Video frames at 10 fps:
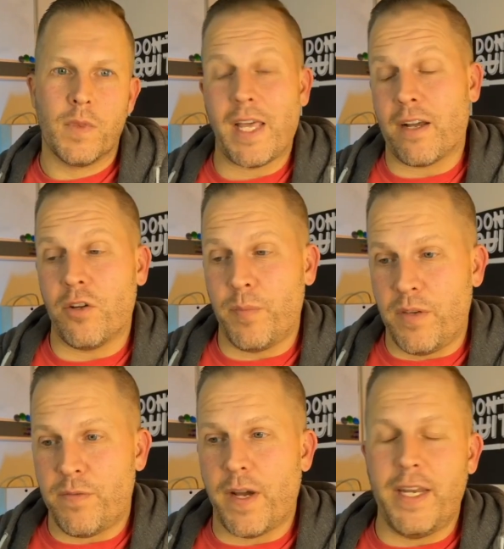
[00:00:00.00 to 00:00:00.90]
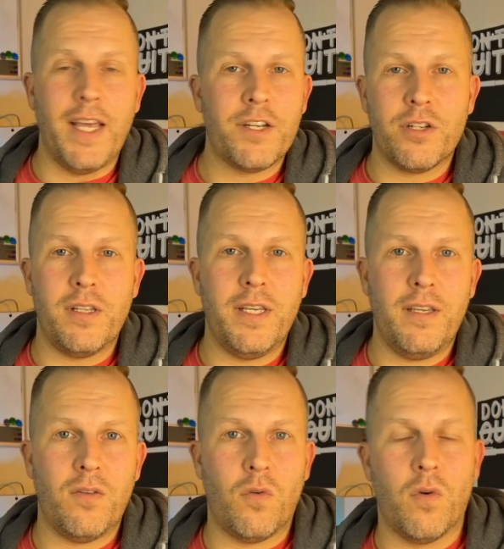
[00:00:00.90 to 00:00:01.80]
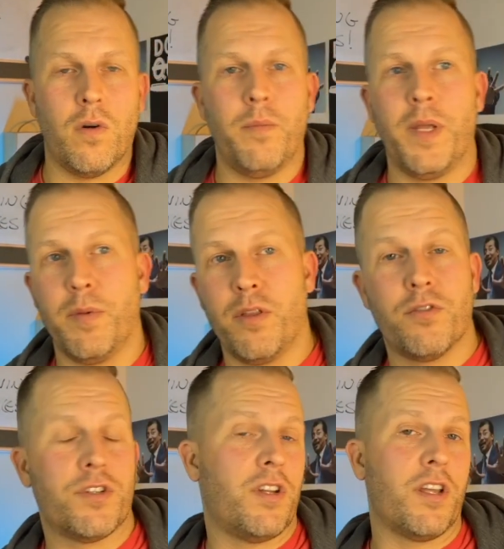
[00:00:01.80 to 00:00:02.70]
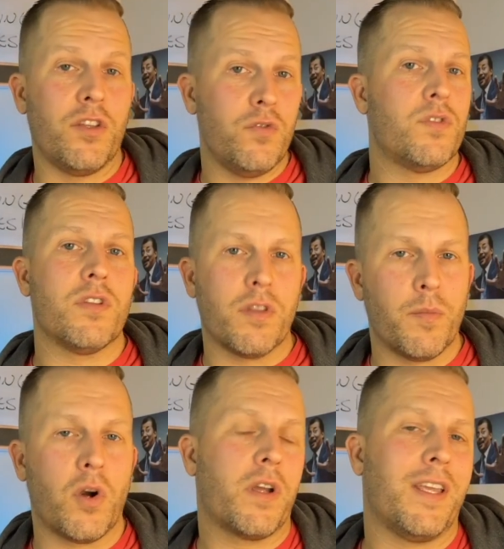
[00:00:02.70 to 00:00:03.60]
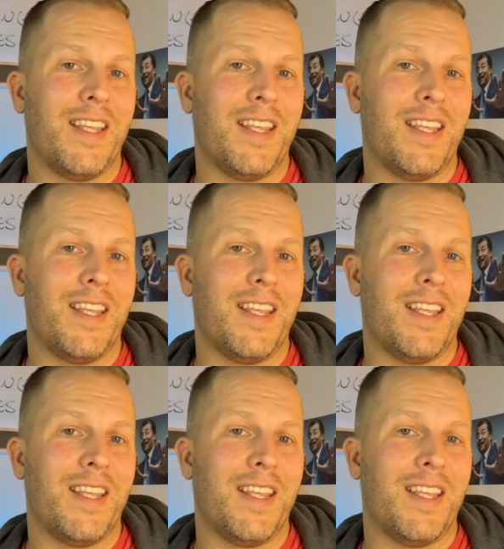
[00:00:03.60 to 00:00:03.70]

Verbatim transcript: That could be financially, or maybe they're just not used to the market